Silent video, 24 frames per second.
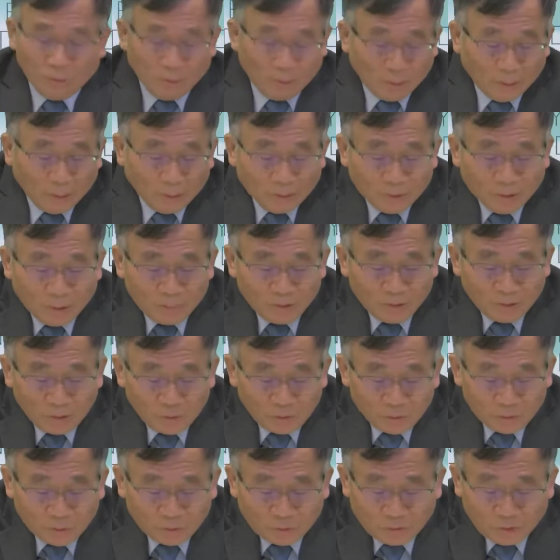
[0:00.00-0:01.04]
Let me
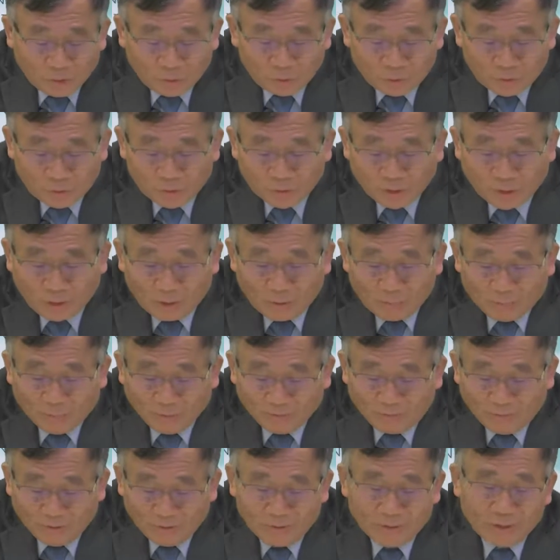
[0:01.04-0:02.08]
introduce
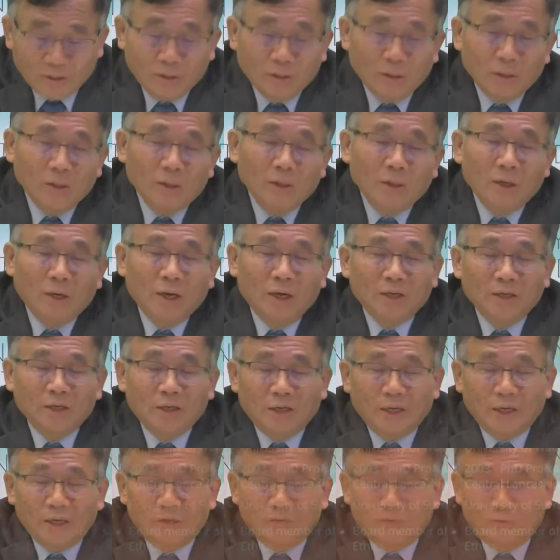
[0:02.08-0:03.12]
Professor Ang
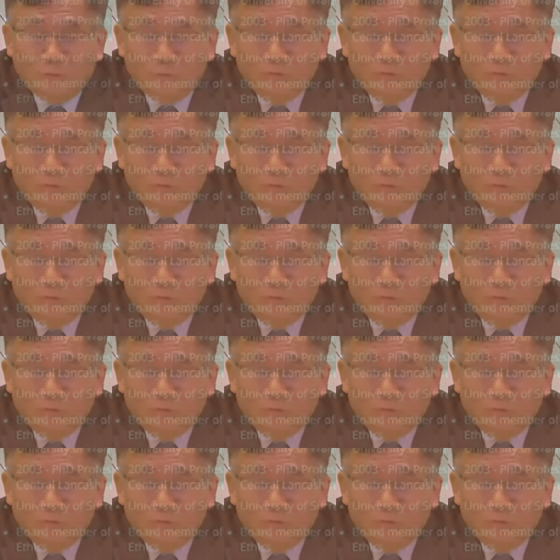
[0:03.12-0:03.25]
Galifol,